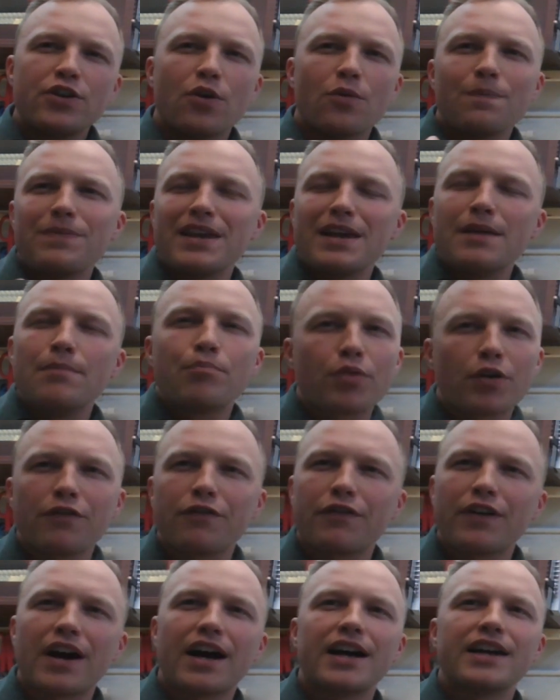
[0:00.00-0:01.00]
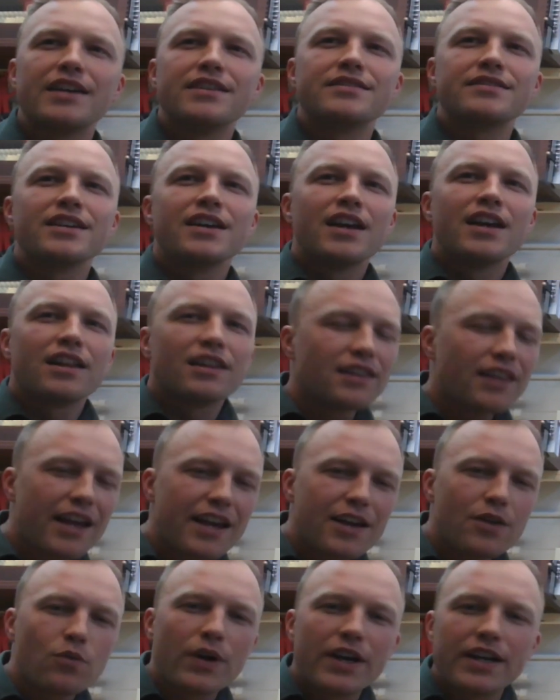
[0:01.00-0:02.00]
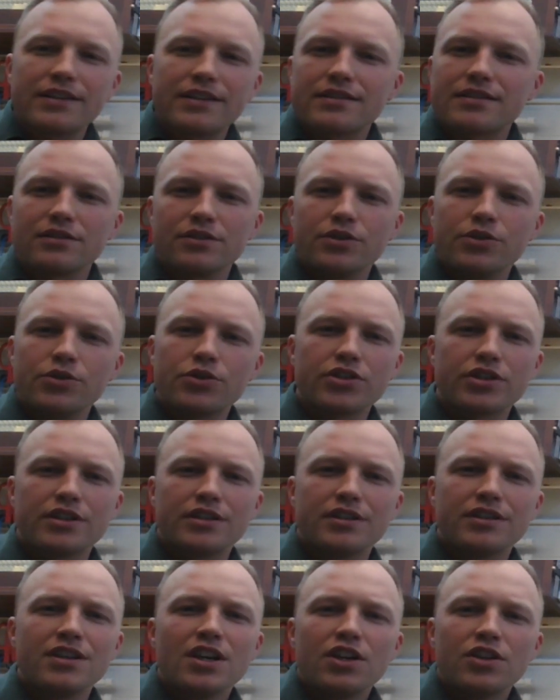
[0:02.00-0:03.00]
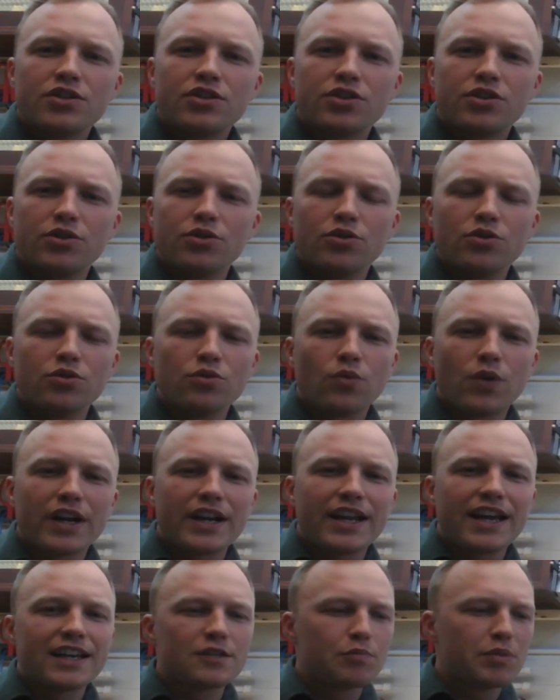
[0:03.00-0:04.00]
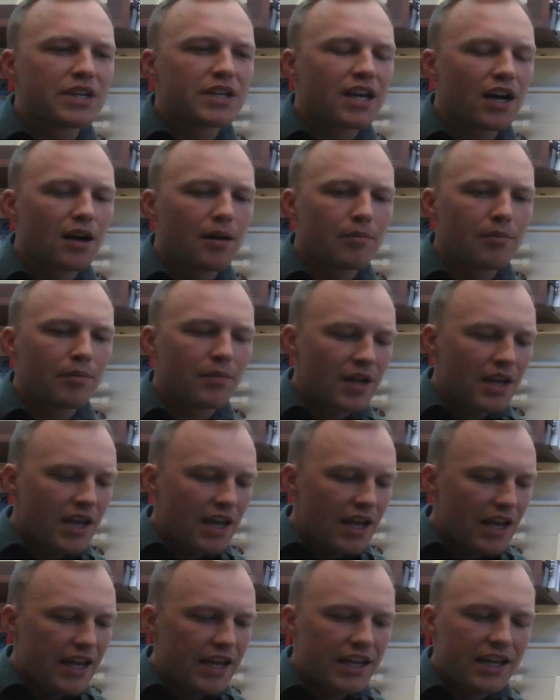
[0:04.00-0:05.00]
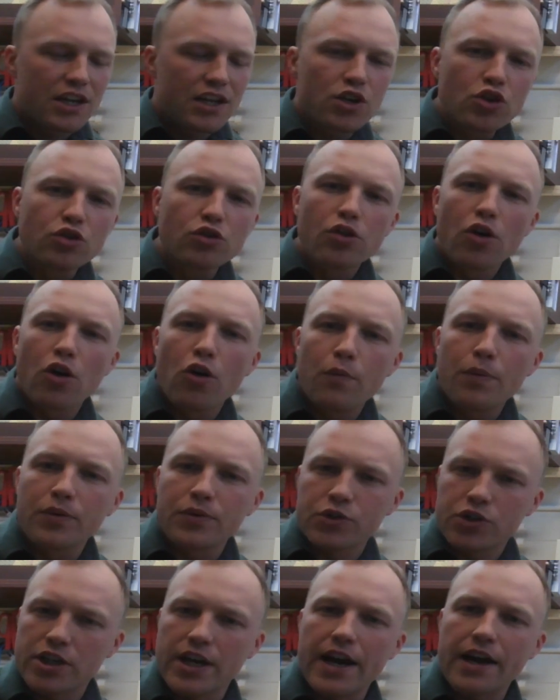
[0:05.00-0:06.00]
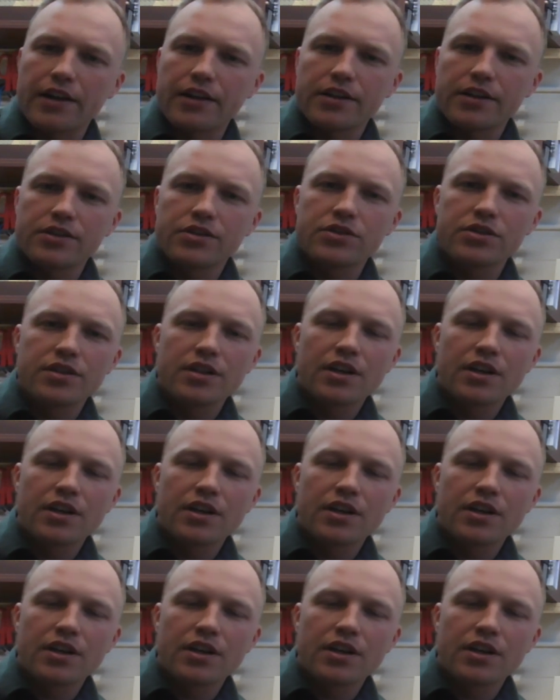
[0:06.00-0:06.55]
improvise, lightweight solution to what has become a global challenge.